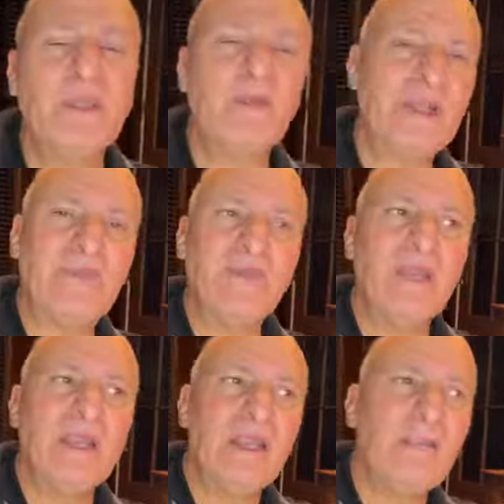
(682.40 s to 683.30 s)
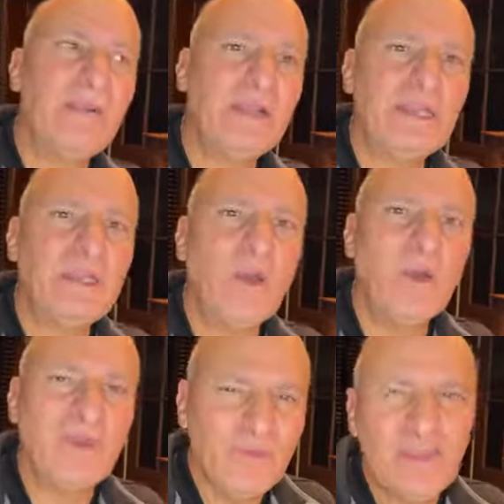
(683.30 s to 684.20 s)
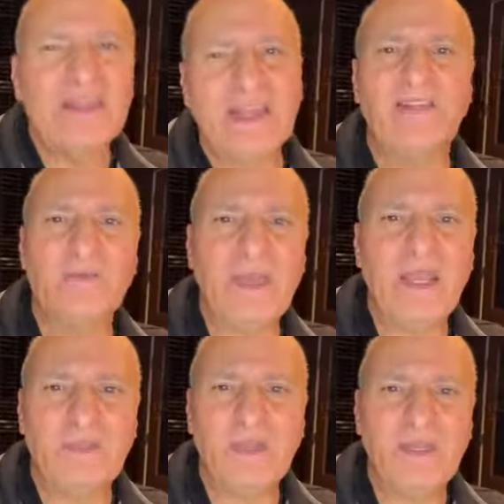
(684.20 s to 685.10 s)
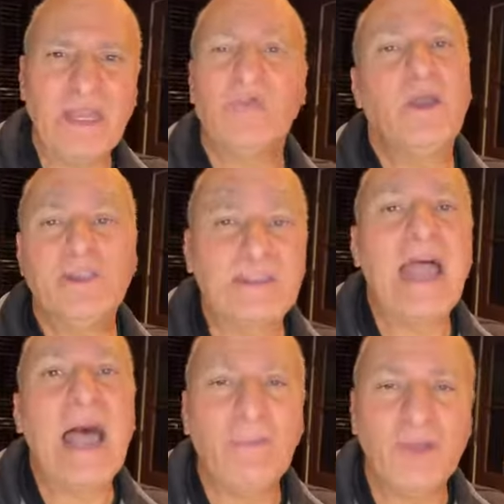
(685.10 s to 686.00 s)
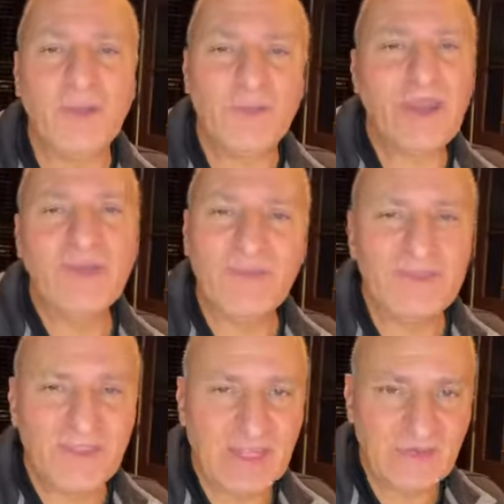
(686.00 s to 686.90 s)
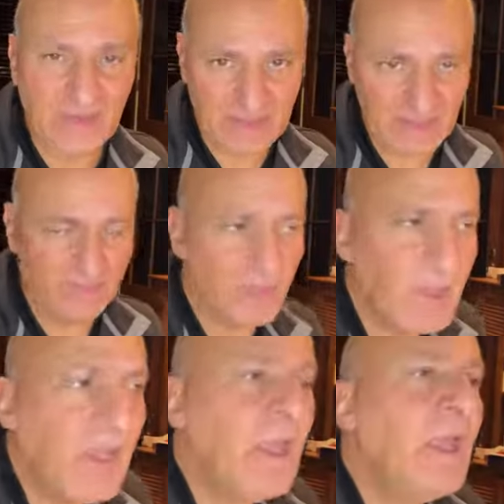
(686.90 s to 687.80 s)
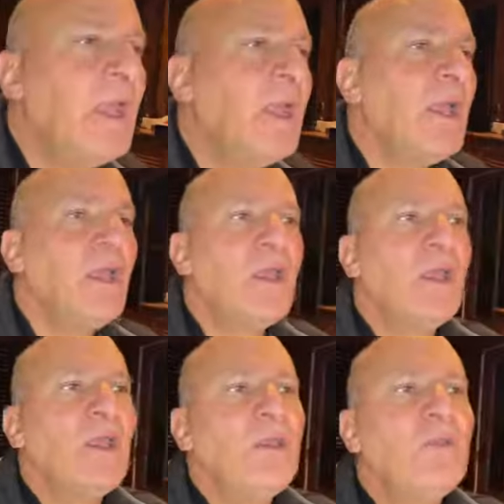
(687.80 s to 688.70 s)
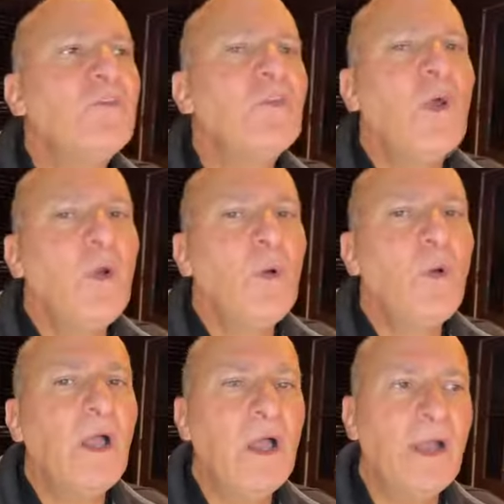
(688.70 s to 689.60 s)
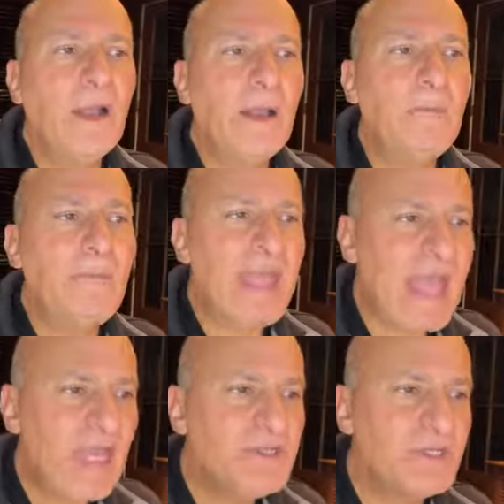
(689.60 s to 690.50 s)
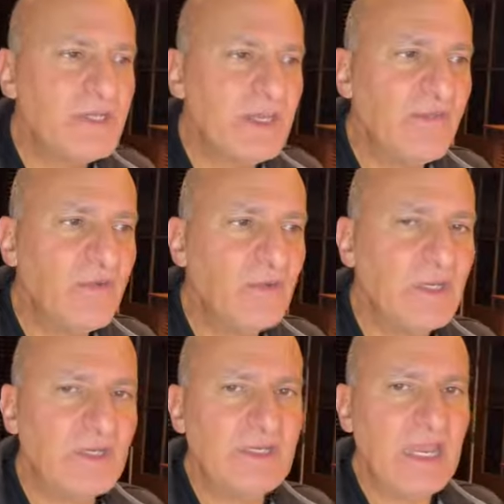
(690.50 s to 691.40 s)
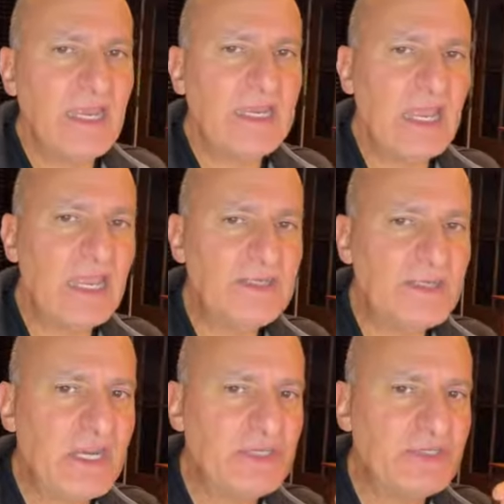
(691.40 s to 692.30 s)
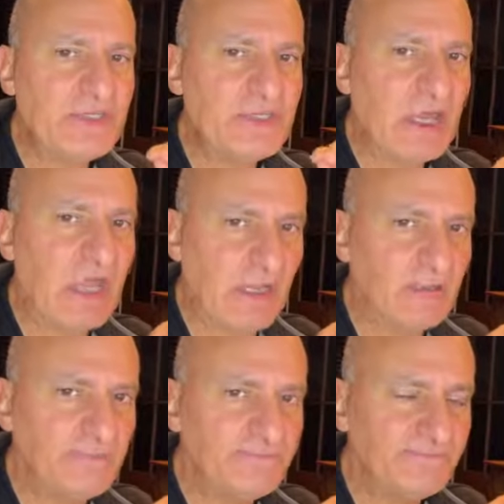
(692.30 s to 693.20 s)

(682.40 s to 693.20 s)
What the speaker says: bit, whatever. But, it really doesn't penetrate. That's why it's a topical, right? I mean, let's face it. So imagine if you could take HA gel